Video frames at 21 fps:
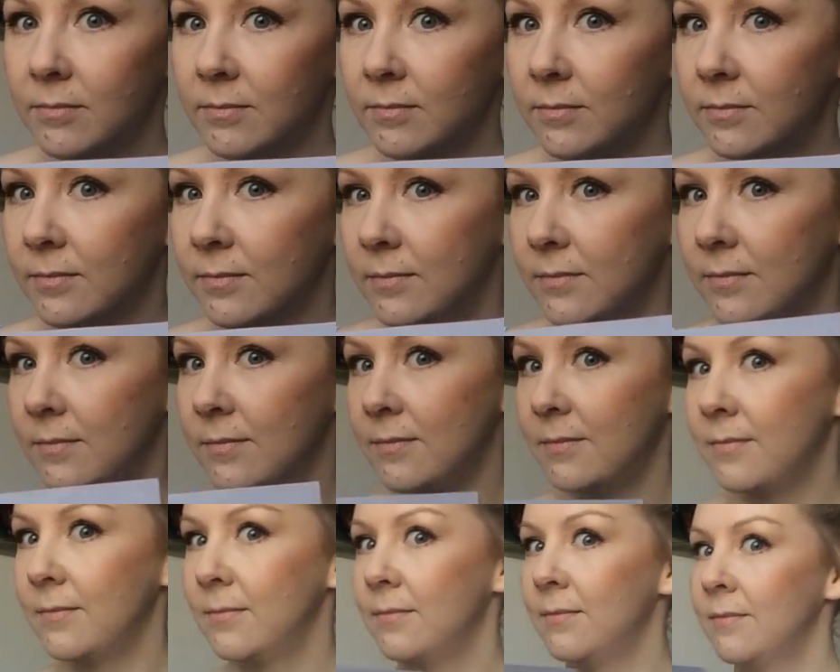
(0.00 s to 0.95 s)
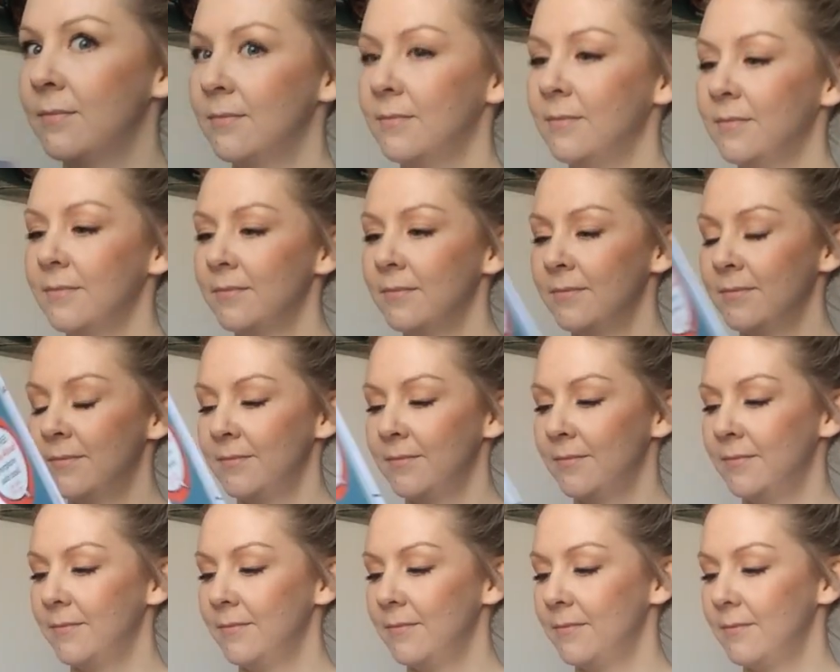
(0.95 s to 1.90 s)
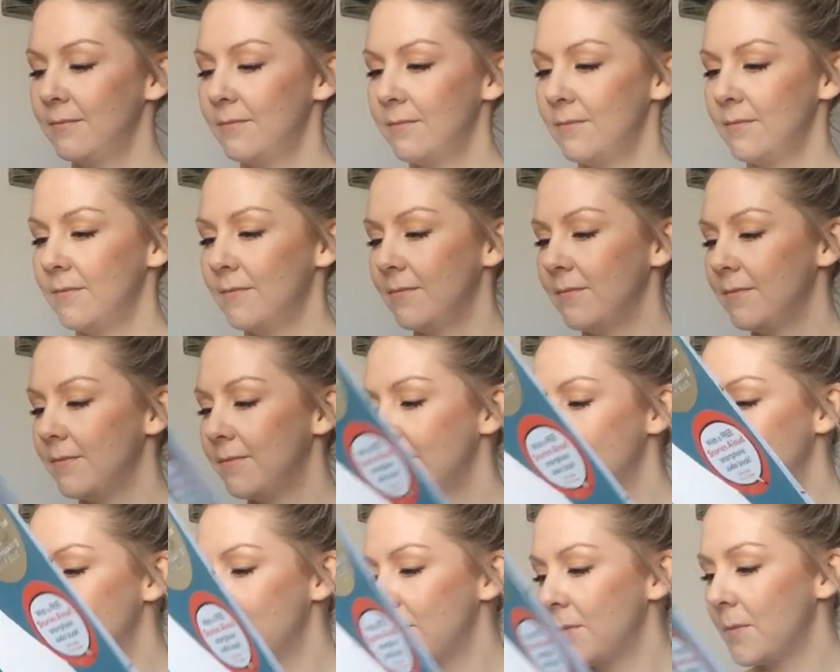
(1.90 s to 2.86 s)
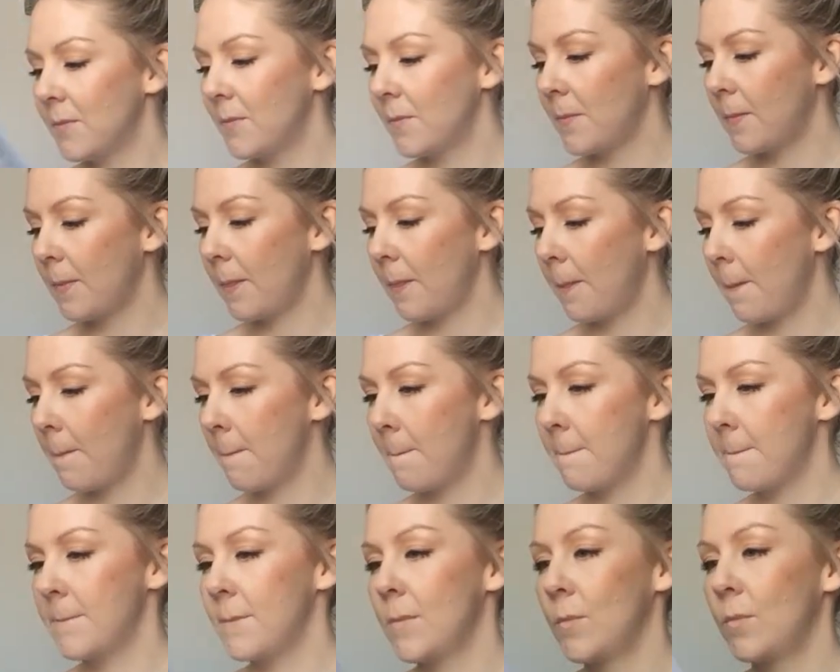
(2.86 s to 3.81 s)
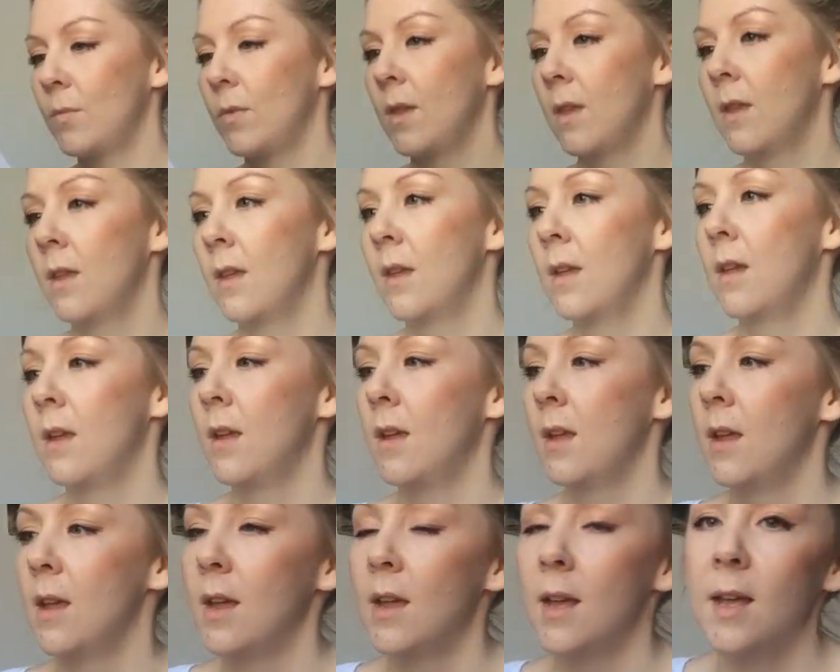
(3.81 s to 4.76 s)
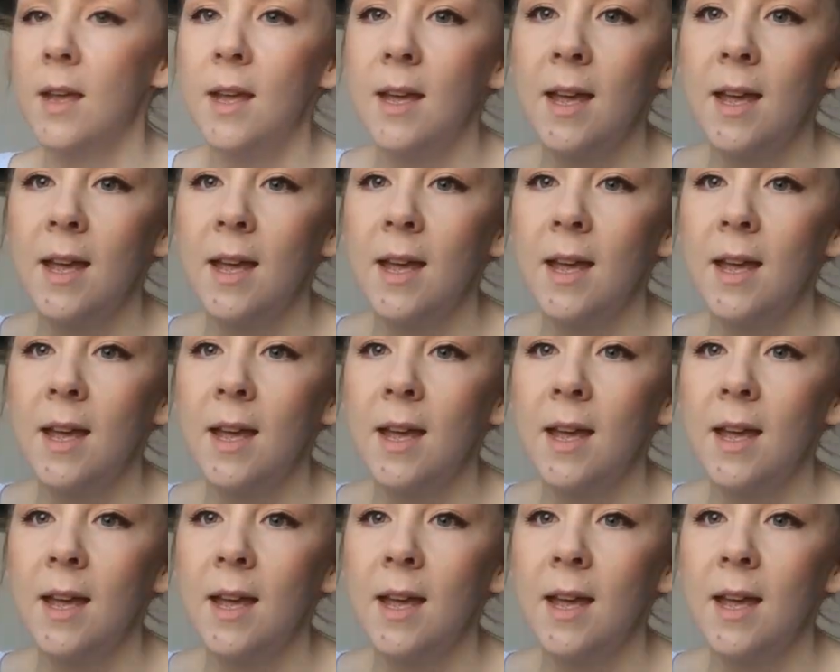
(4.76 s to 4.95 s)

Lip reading: Nobody speaks.